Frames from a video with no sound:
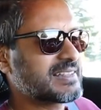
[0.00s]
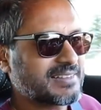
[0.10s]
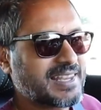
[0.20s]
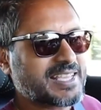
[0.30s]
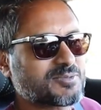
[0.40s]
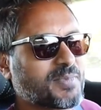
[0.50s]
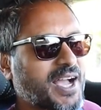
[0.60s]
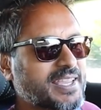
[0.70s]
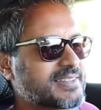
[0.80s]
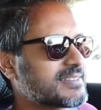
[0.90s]
Less
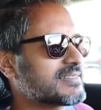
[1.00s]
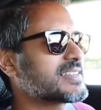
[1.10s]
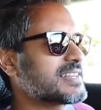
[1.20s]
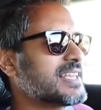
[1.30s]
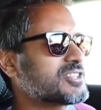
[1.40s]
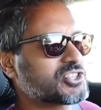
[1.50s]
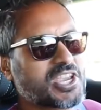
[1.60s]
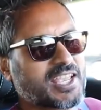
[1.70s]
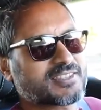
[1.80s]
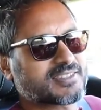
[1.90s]
bite and less
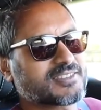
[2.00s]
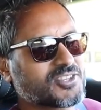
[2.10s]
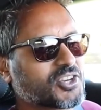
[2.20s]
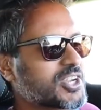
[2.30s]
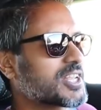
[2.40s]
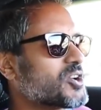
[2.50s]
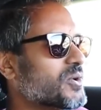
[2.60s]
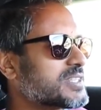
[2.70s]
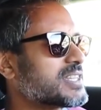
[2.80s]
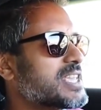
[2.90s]
chance you're going to go
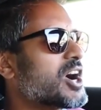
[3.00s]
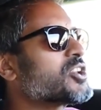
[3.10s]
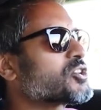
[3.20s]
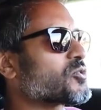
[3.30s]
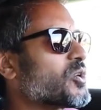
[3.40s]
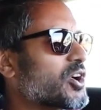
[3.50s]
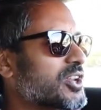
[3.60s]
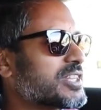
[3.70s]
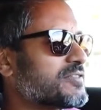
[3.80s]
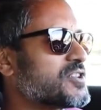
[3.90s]
into the underworld if